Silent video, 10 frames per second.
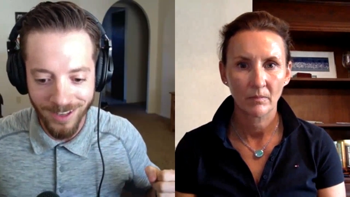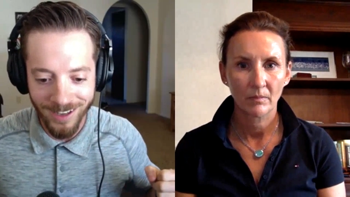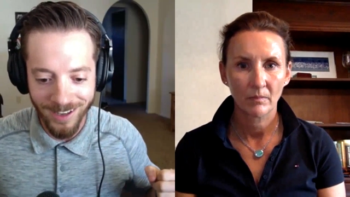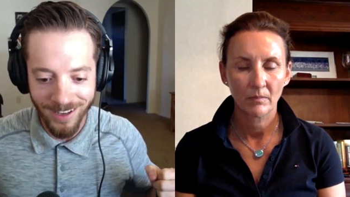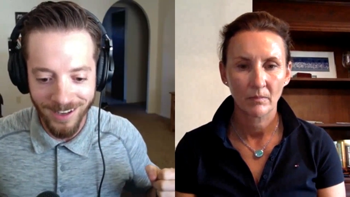
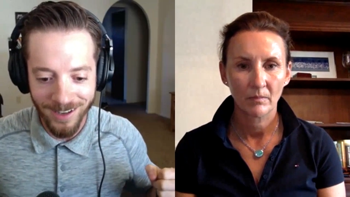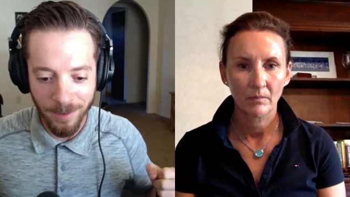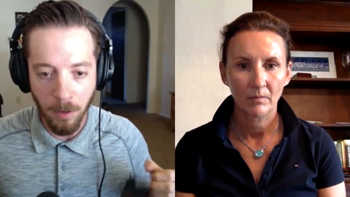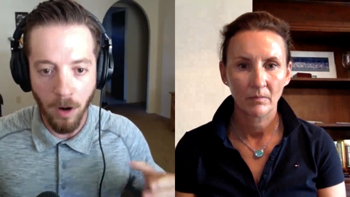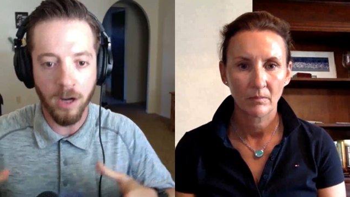Speaker 1: the
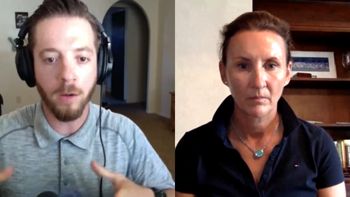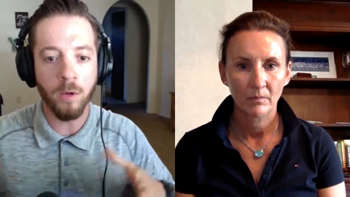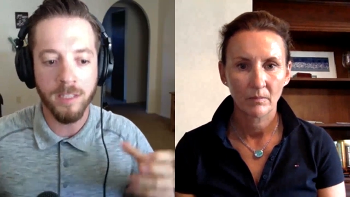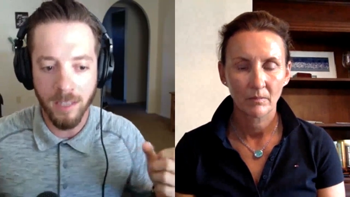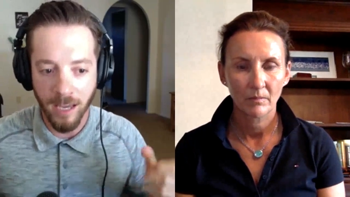party
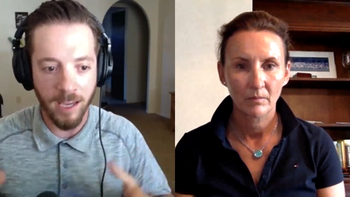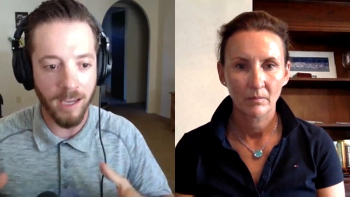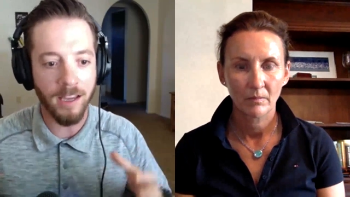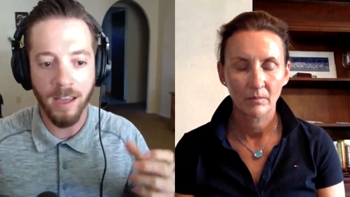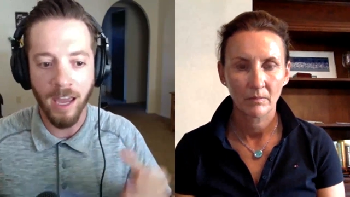with
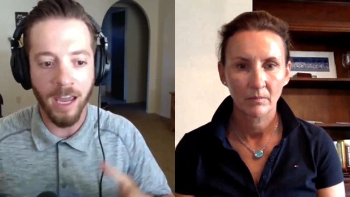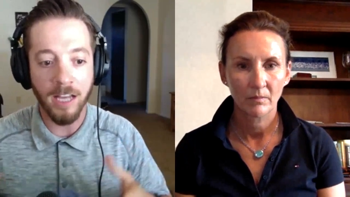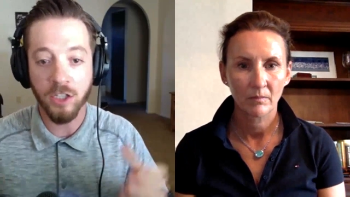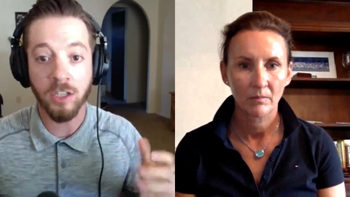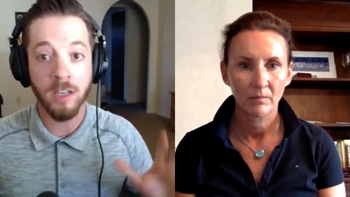saying, "Hey,
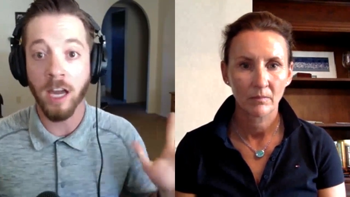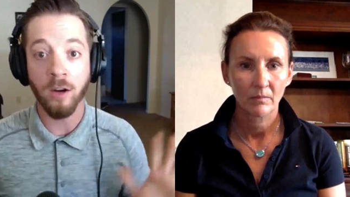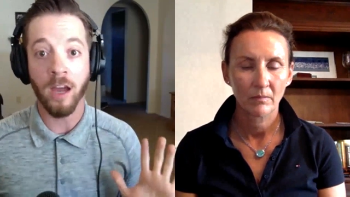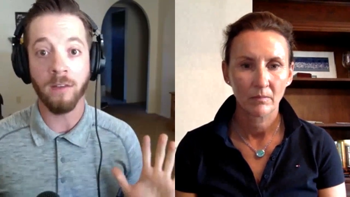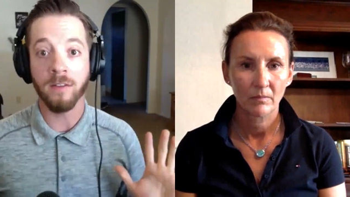I just I
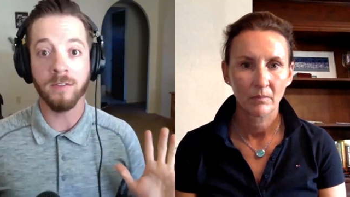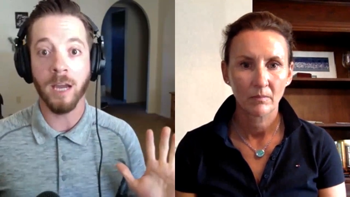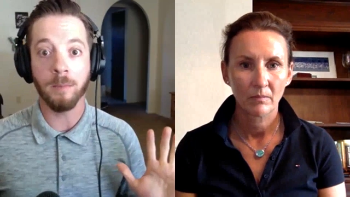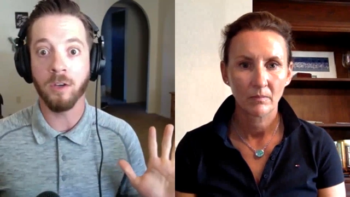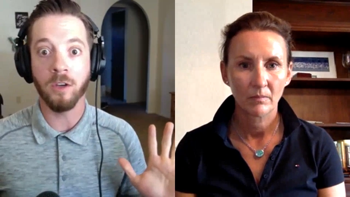don't have enough
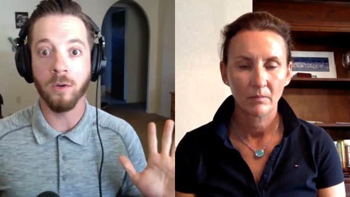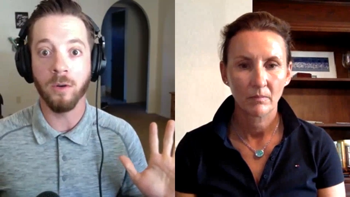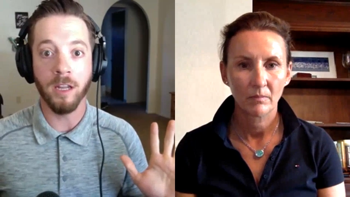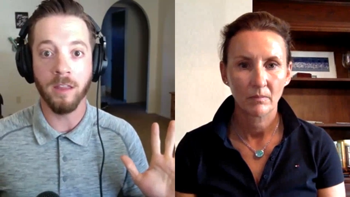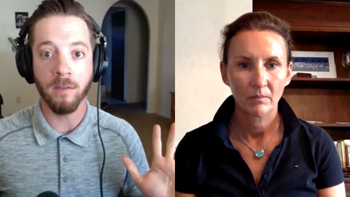time to
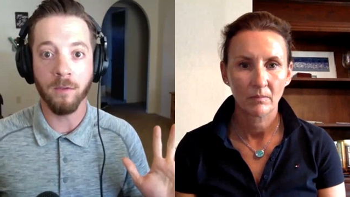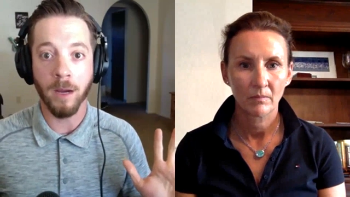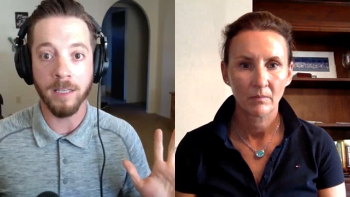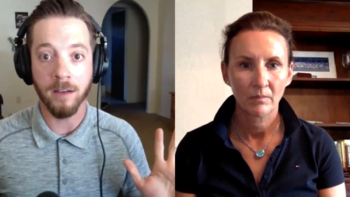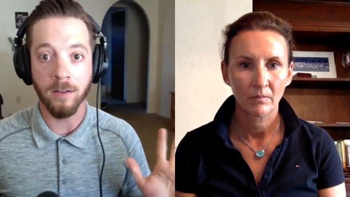do anything for
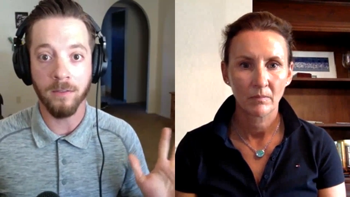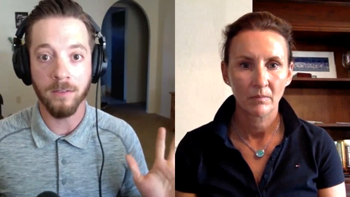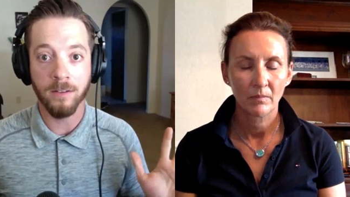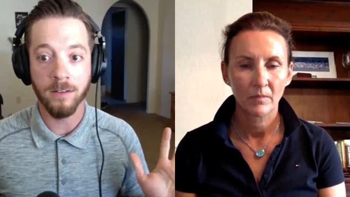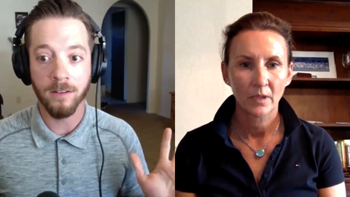myself."
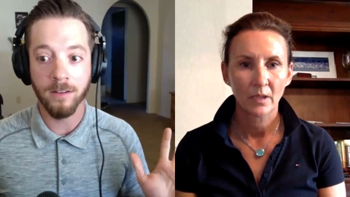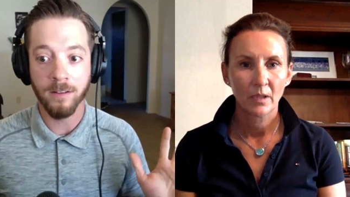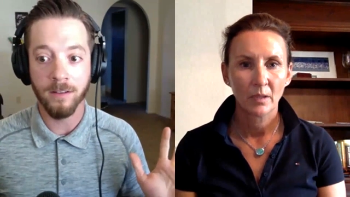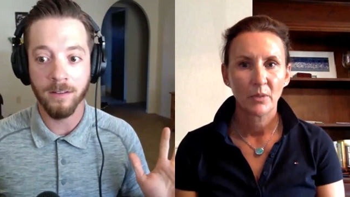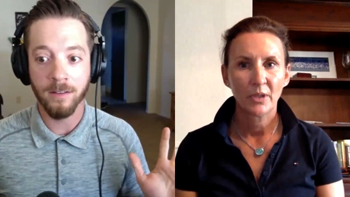
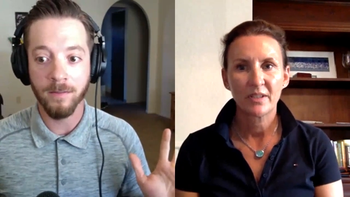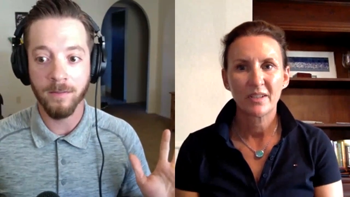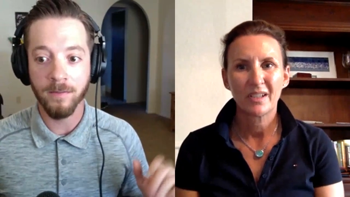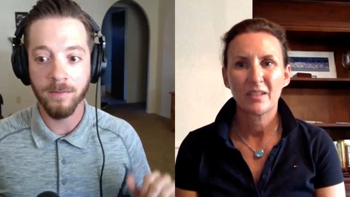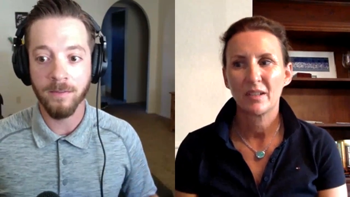
Speaker 2: But
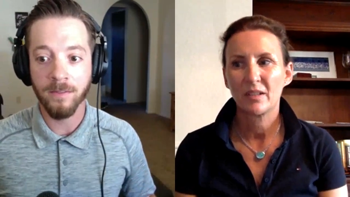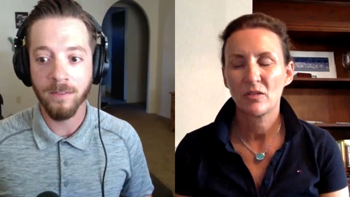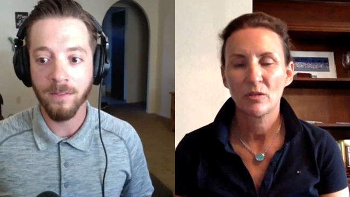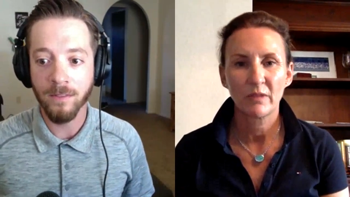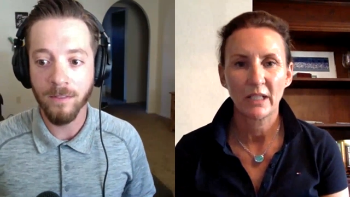it's not. It
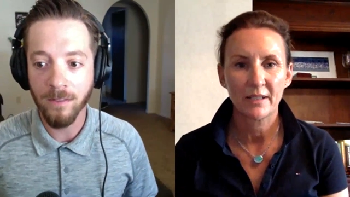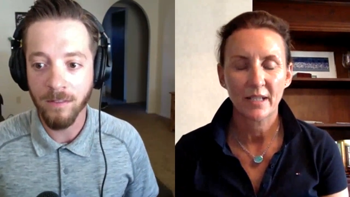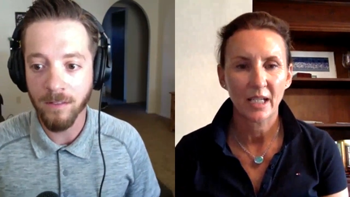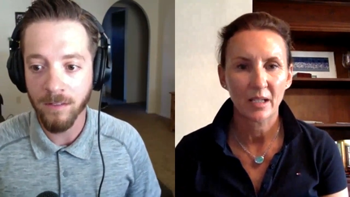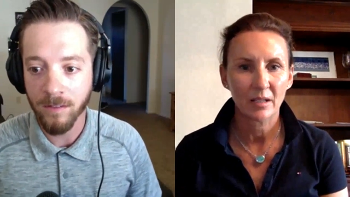shouldn't really
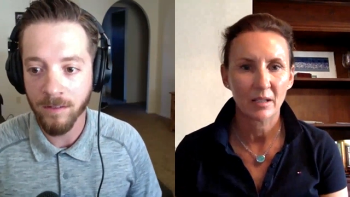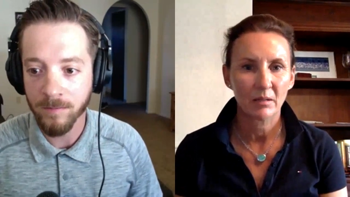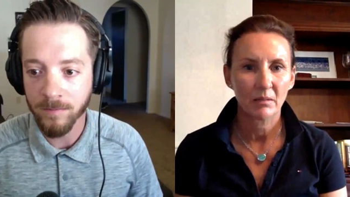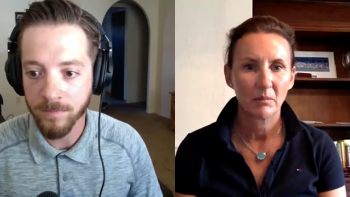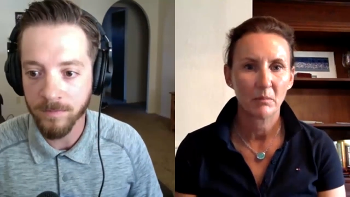take
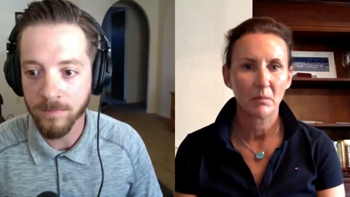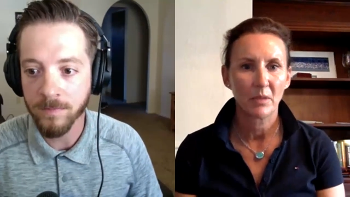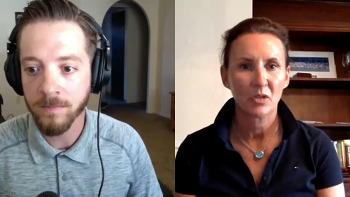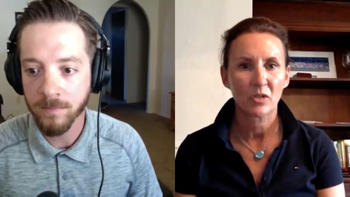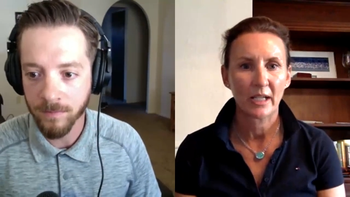
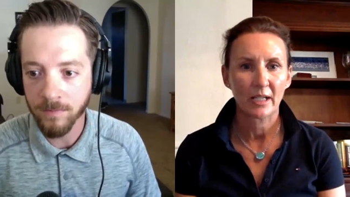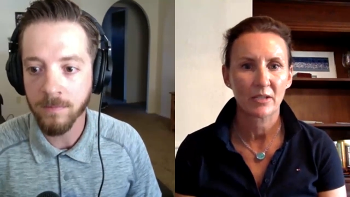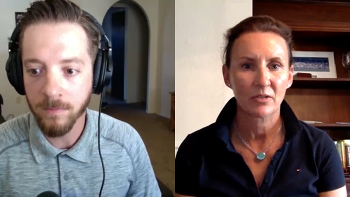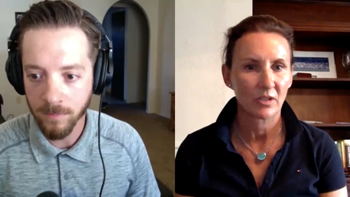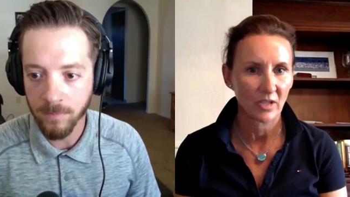much
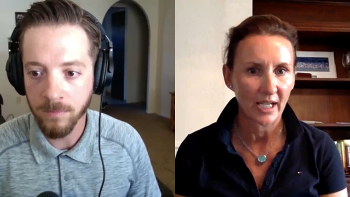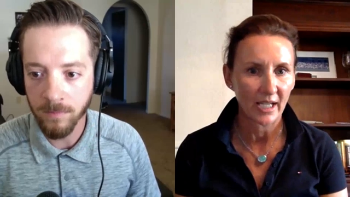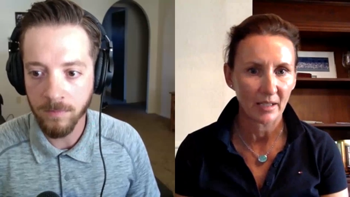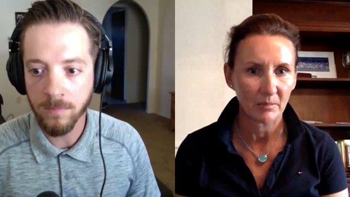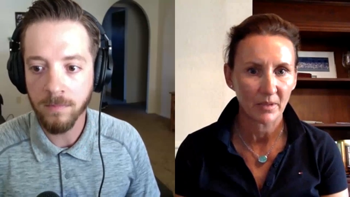extra
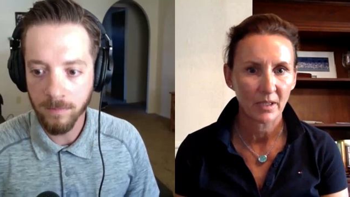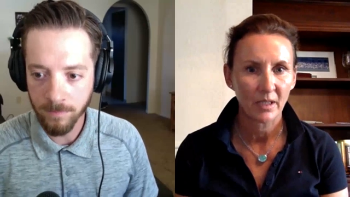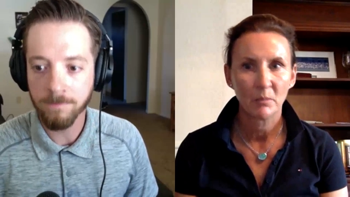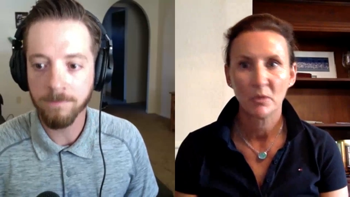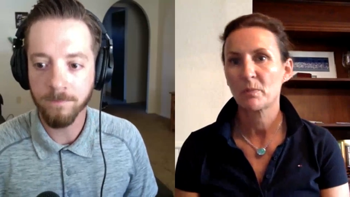time.
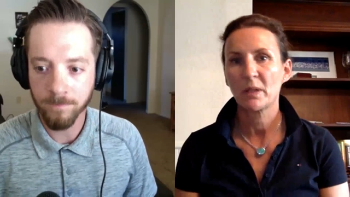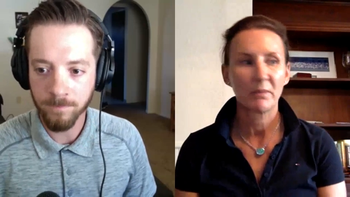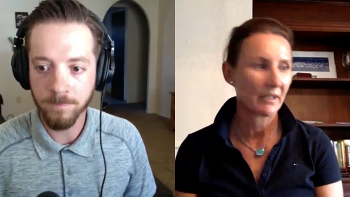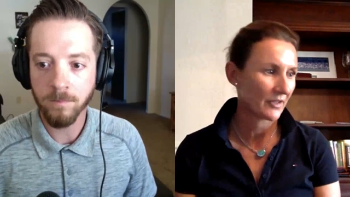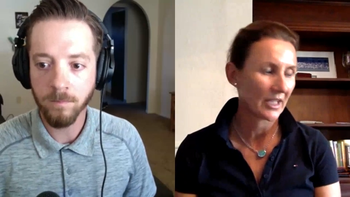Most
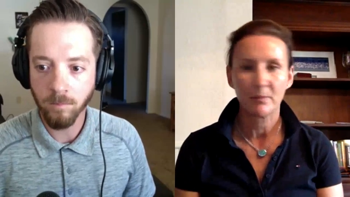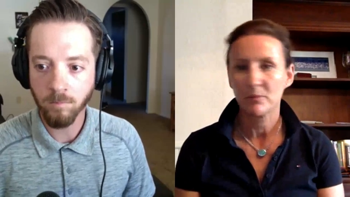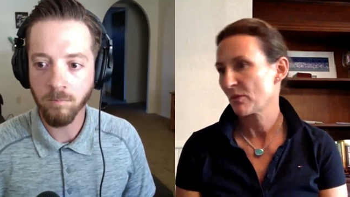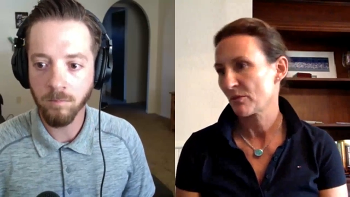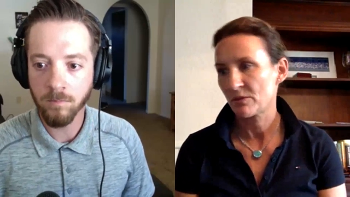people have
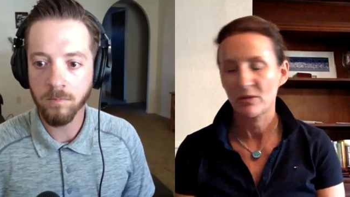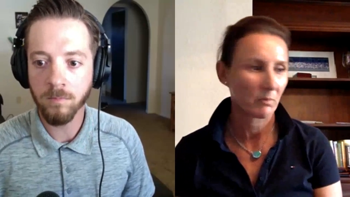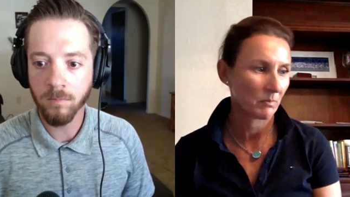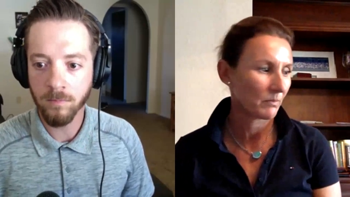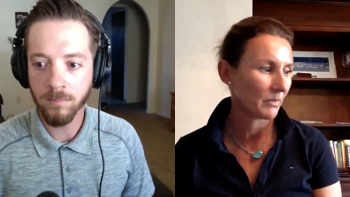time to
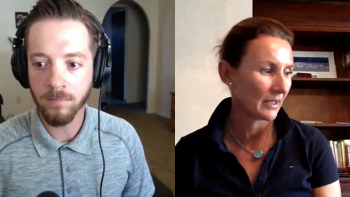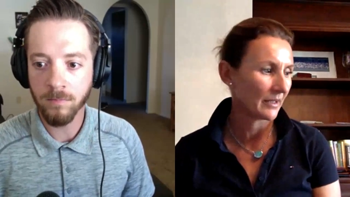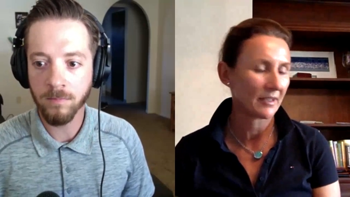at